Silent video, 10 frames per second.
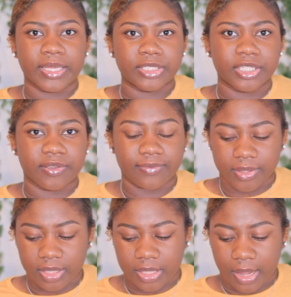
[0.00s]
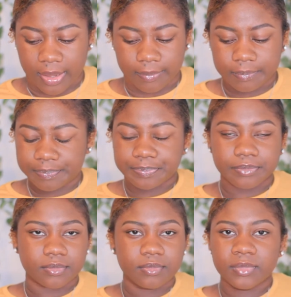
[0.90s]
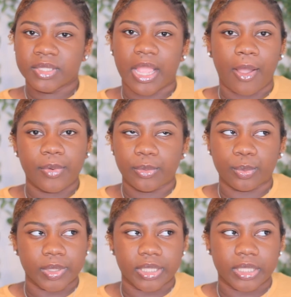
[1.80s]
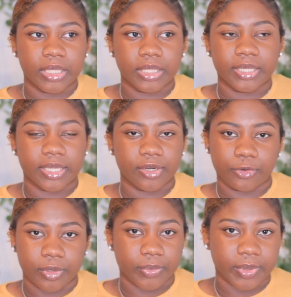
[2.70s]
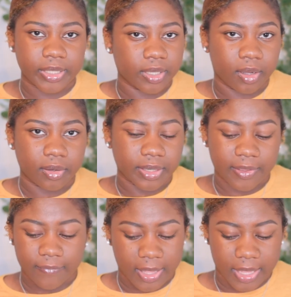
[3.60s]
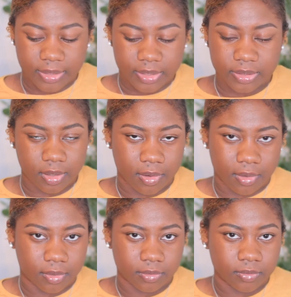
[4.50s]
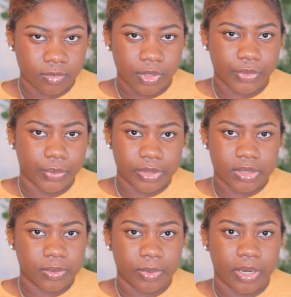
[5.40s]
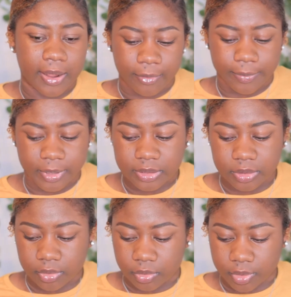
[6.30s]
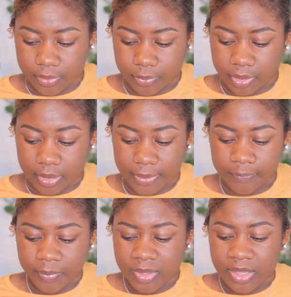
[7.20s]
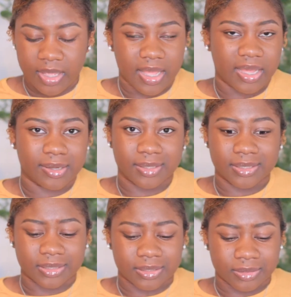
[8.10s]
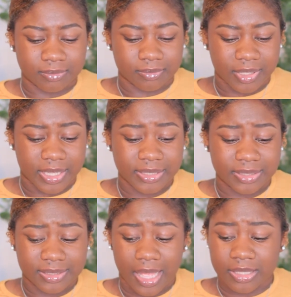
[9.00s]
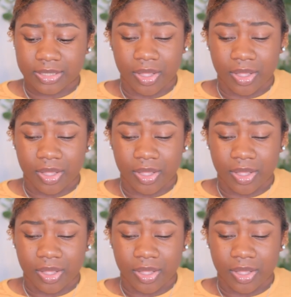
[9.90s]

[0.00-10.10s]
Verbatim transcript: itchy feeling like I would really get annoyed with it all day. If I had this on going somewhere, I would be so annoyed wearing it. Uh, it's a size